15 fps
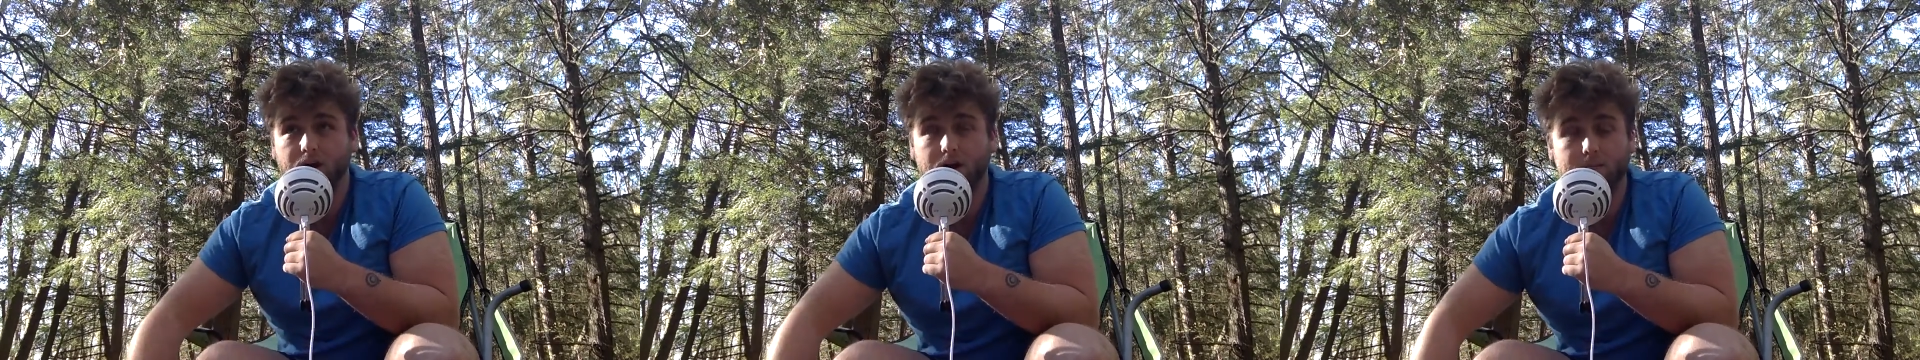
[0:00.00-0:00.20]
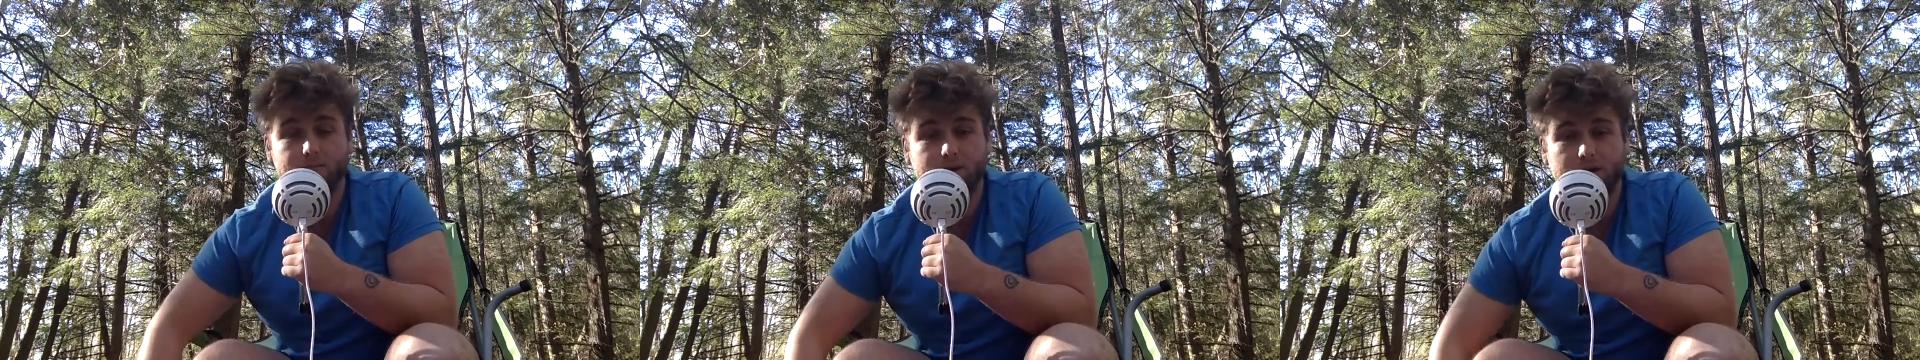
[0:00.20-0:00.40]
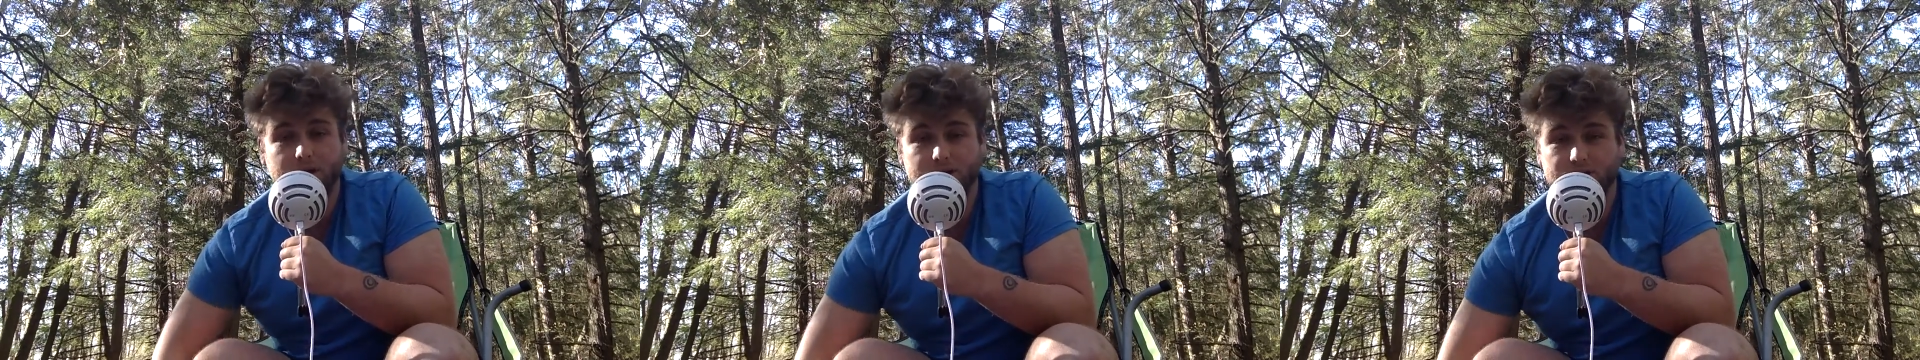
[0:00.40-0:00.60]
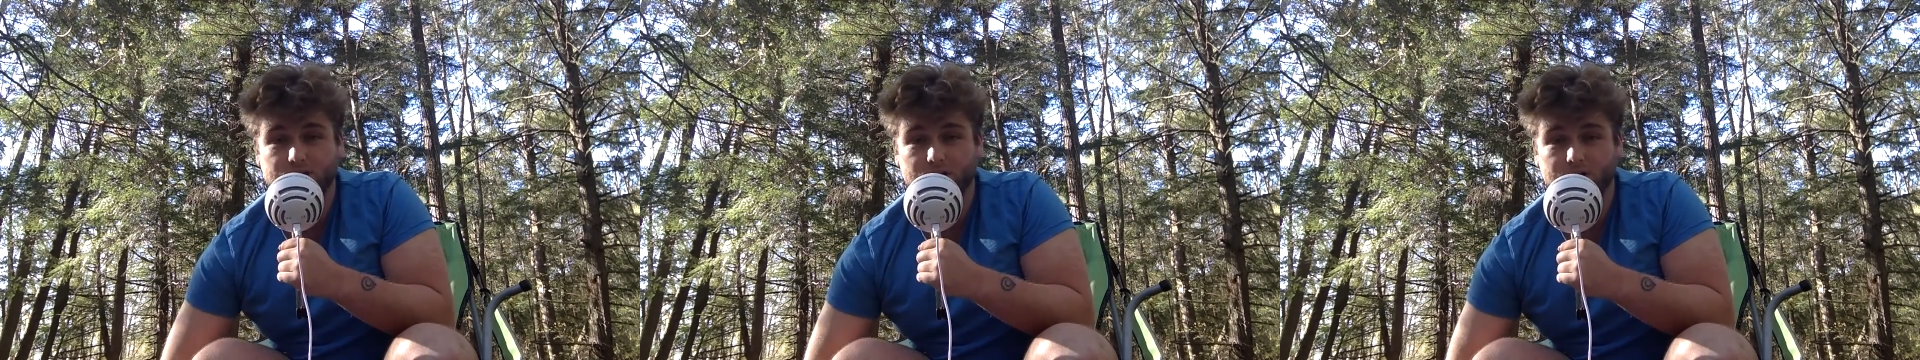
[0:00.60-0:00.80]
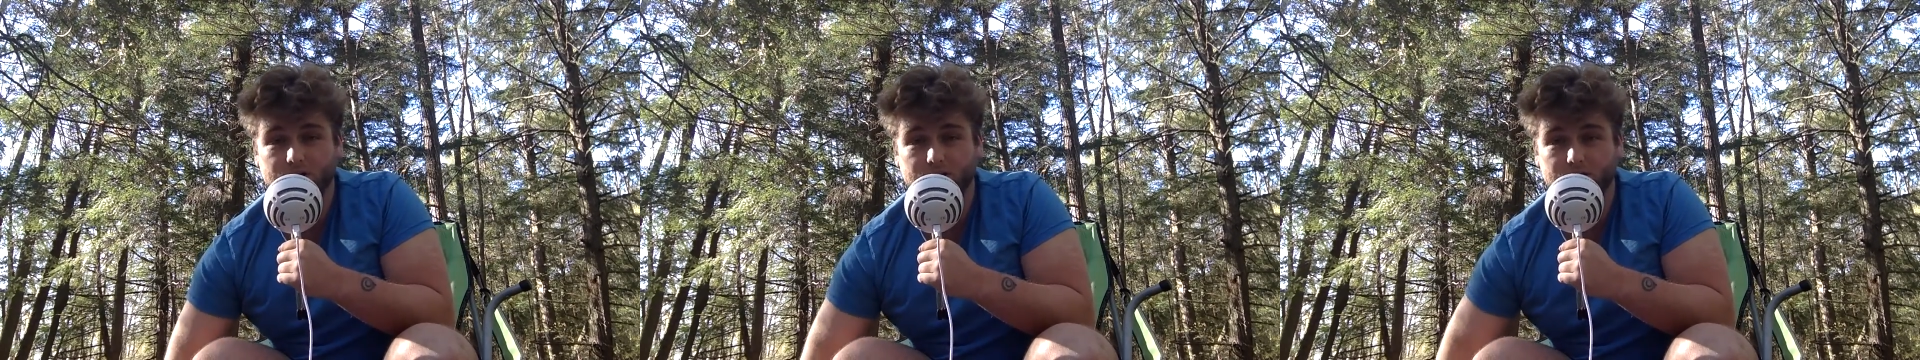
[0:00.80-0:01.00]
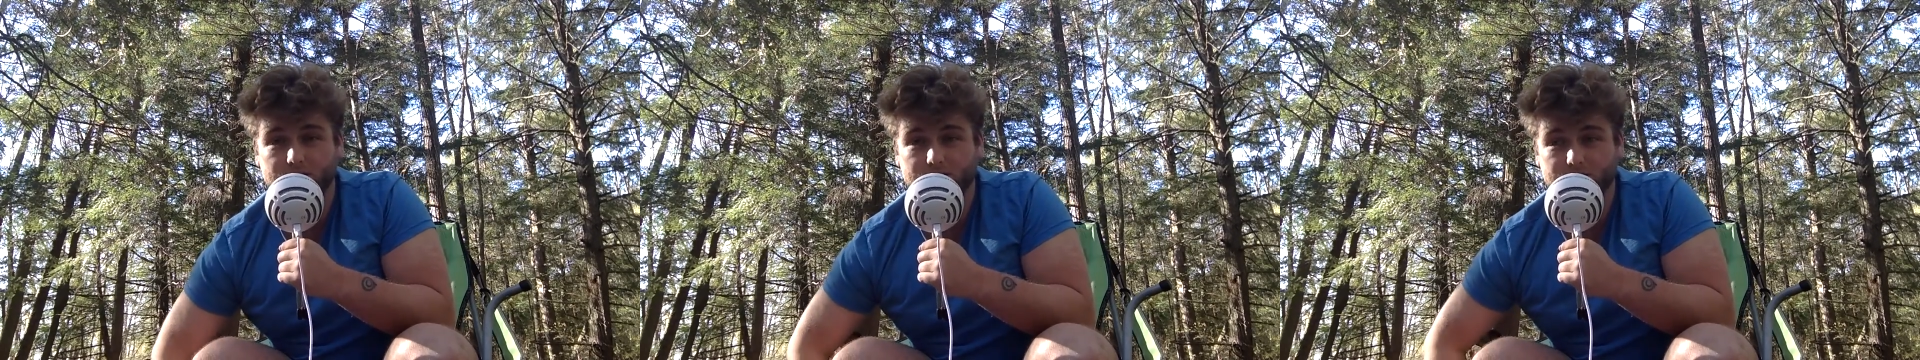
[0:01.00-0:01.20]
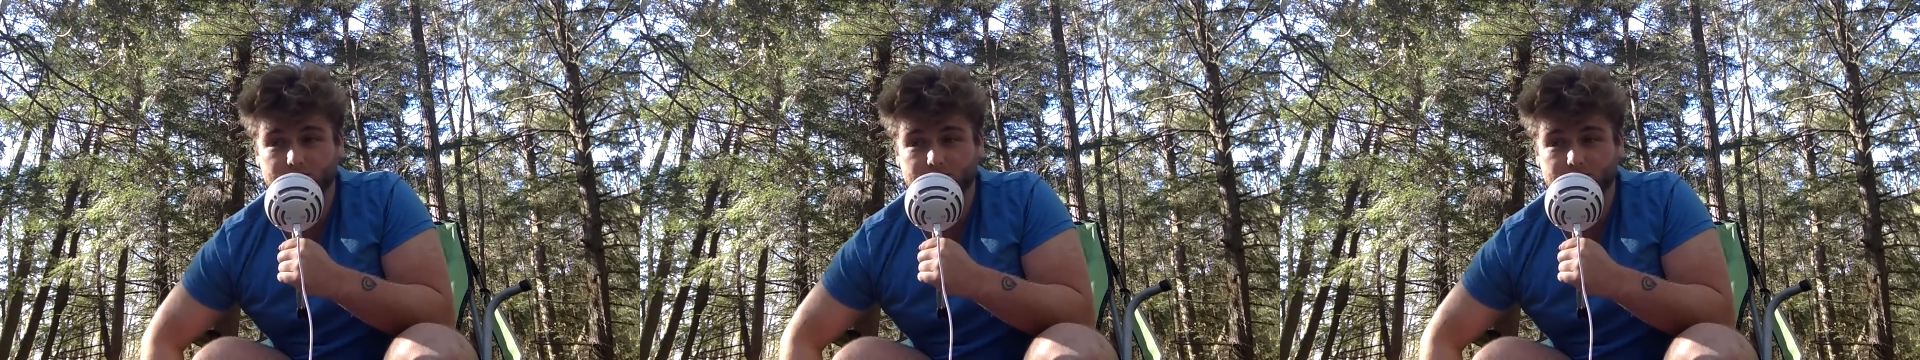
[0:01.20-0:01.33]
hump is going to,